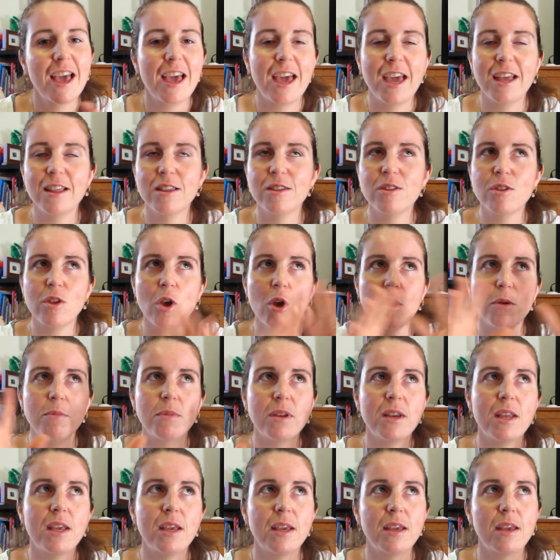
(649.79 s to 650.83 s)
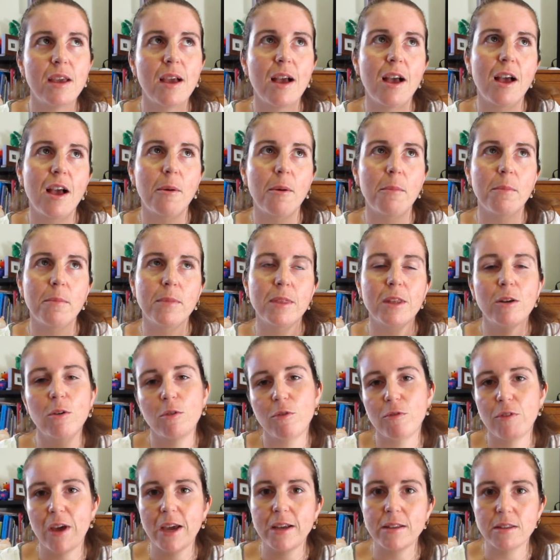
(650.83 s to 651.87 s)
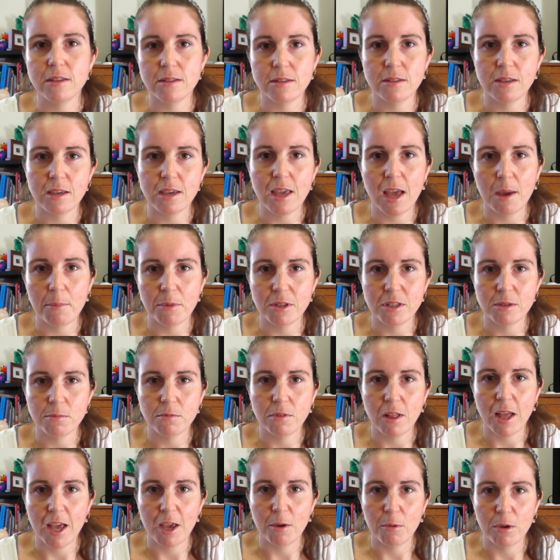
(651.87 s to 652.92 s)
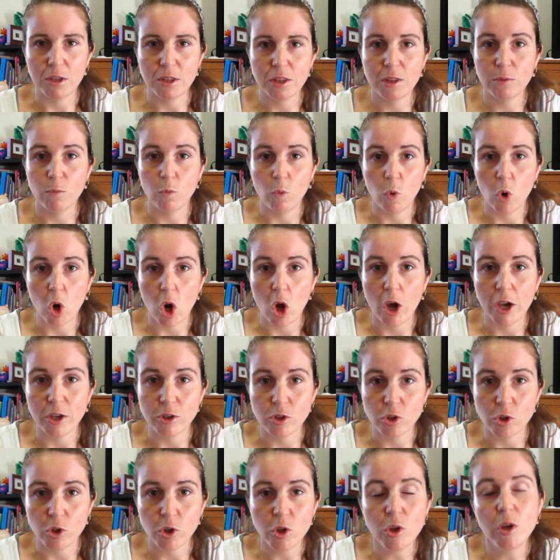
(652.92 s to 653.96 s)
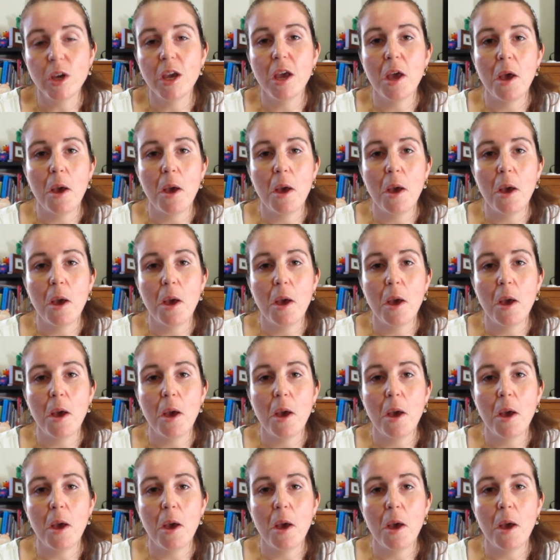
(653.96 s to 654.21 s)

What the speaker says: there's so many little factors that come into play with what I do.